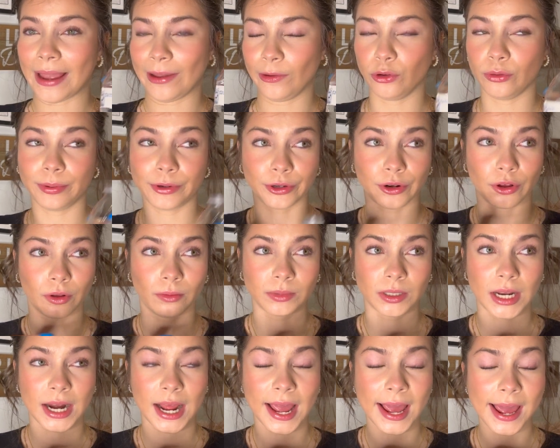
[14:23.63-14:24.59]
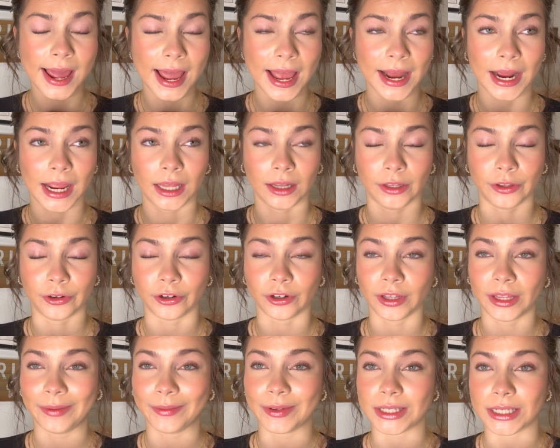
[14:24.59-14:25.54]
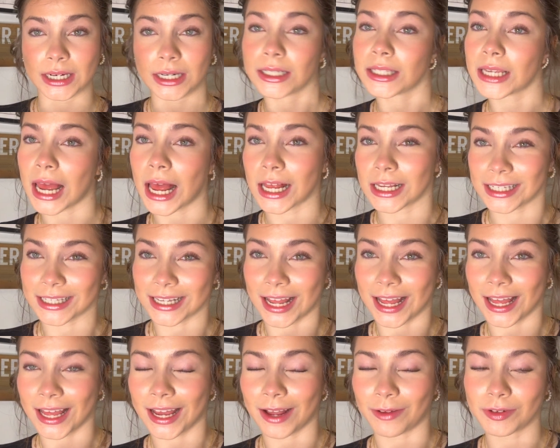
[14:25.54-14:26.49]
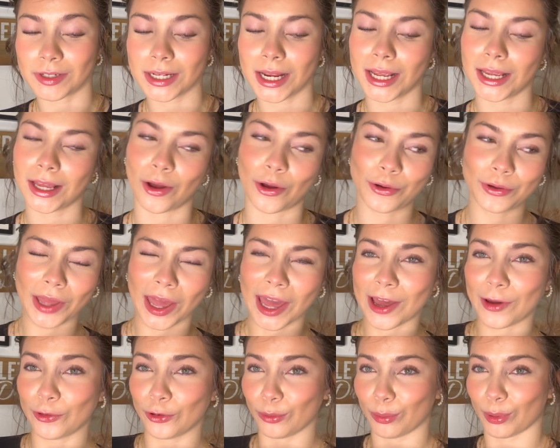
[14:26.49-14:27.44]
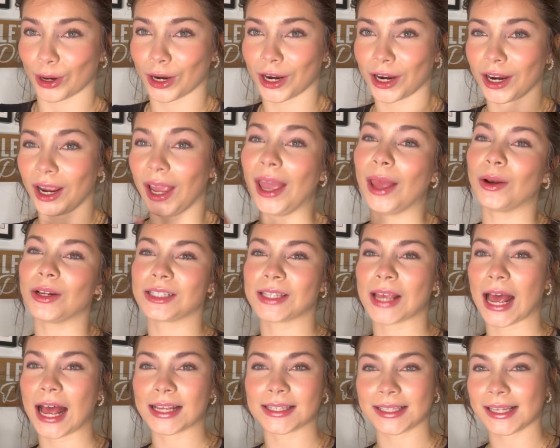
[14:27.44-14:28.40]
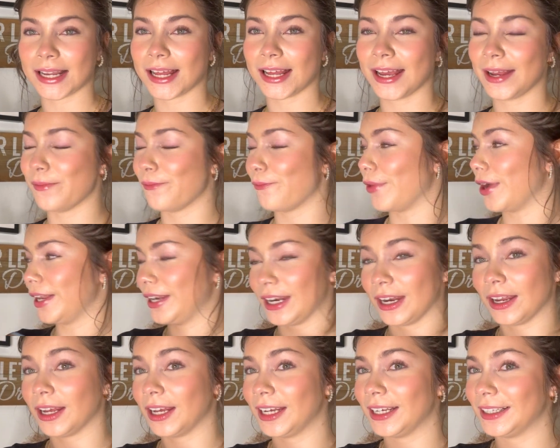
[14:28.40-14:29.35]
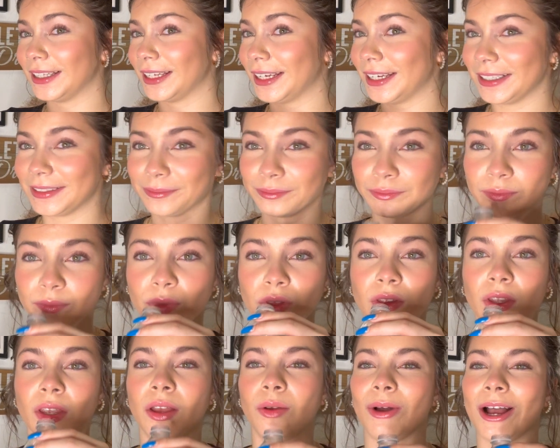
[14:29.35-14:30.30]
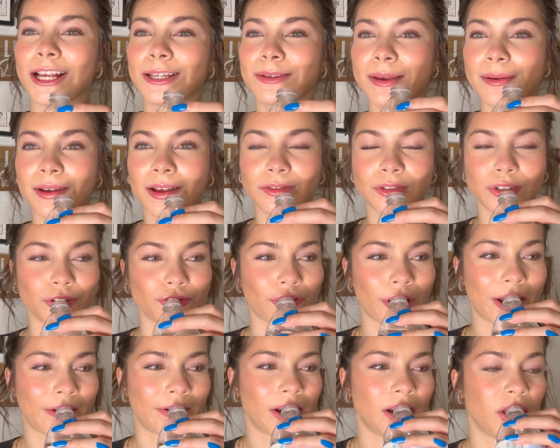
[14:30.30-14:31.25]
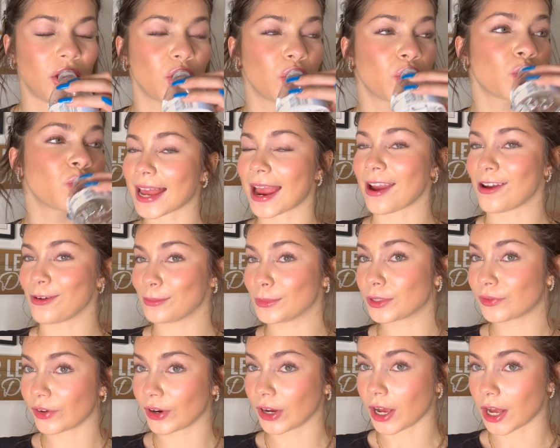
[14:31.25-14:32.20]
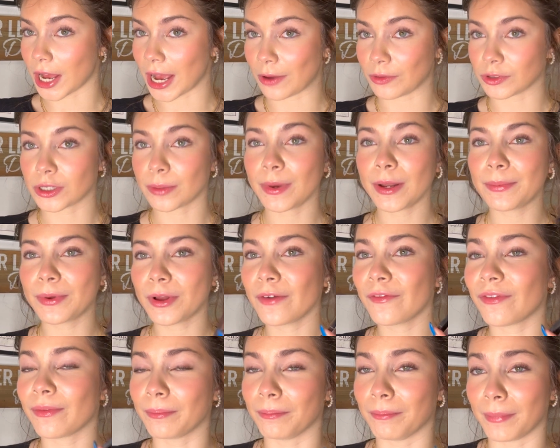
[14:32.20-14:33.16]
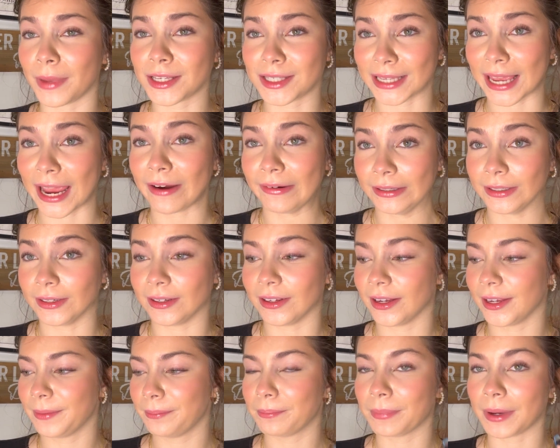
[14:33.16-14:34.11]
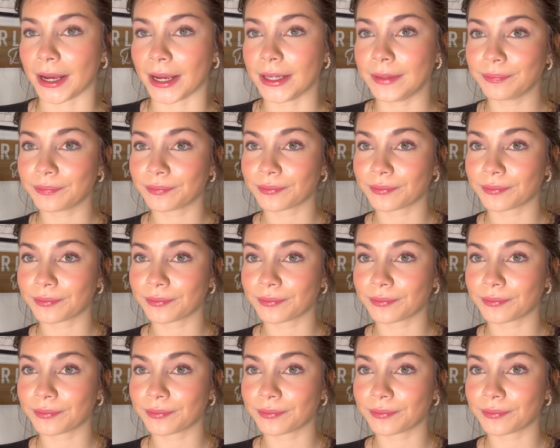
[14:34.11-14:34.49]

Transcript: Ubered home today, and I literally was in a Tesla. I was like, okay, Uber in a Tesla and whatnot. Like, why is my nail so dry right now? I almost forgot. I was about to put mascara on, but